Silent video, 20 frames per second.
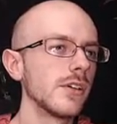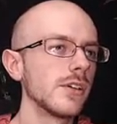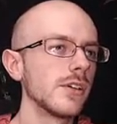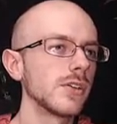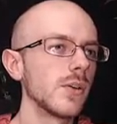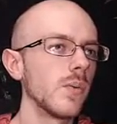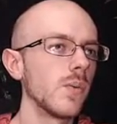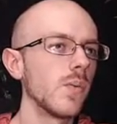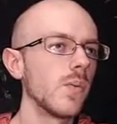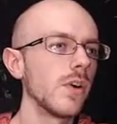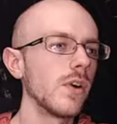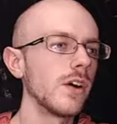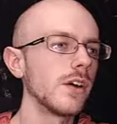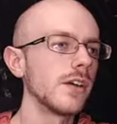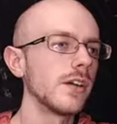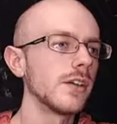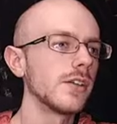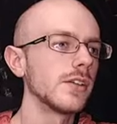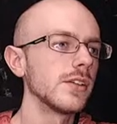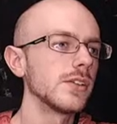He's a
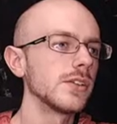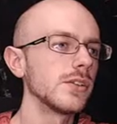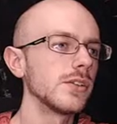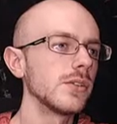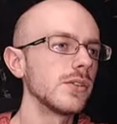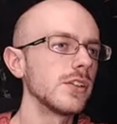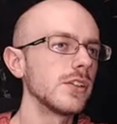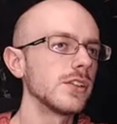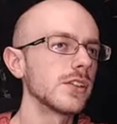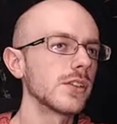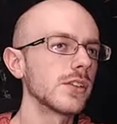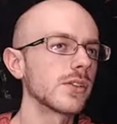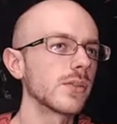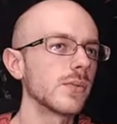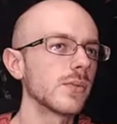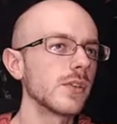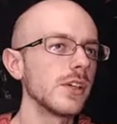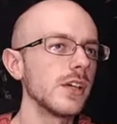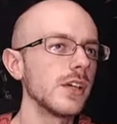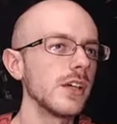one. This dude, he's a
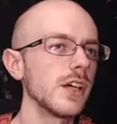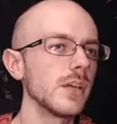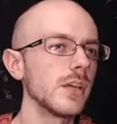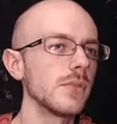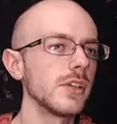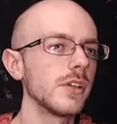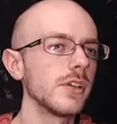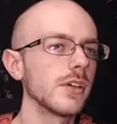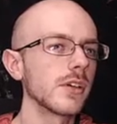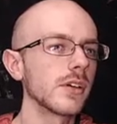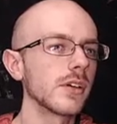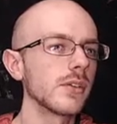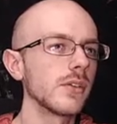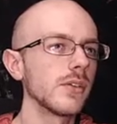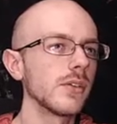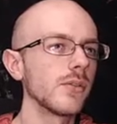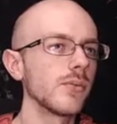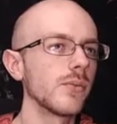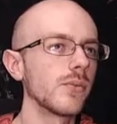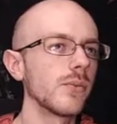three. I mean, look,
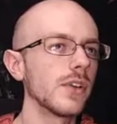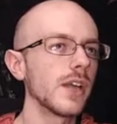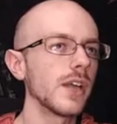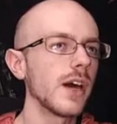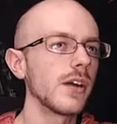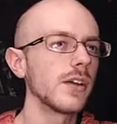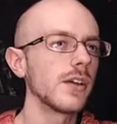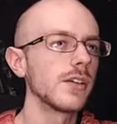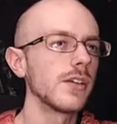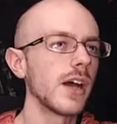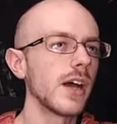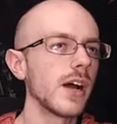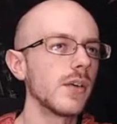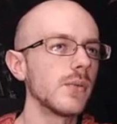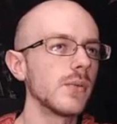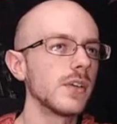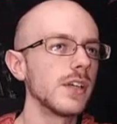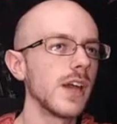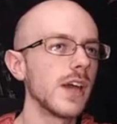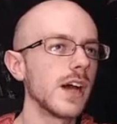without a
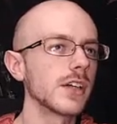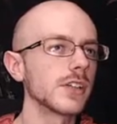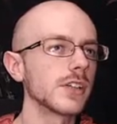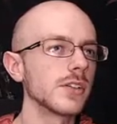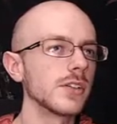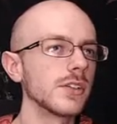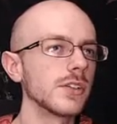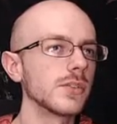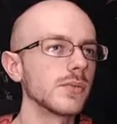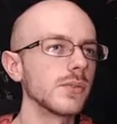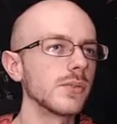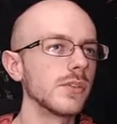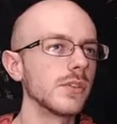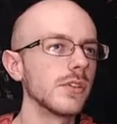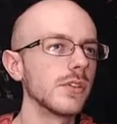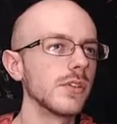doubt, we dash on this fool.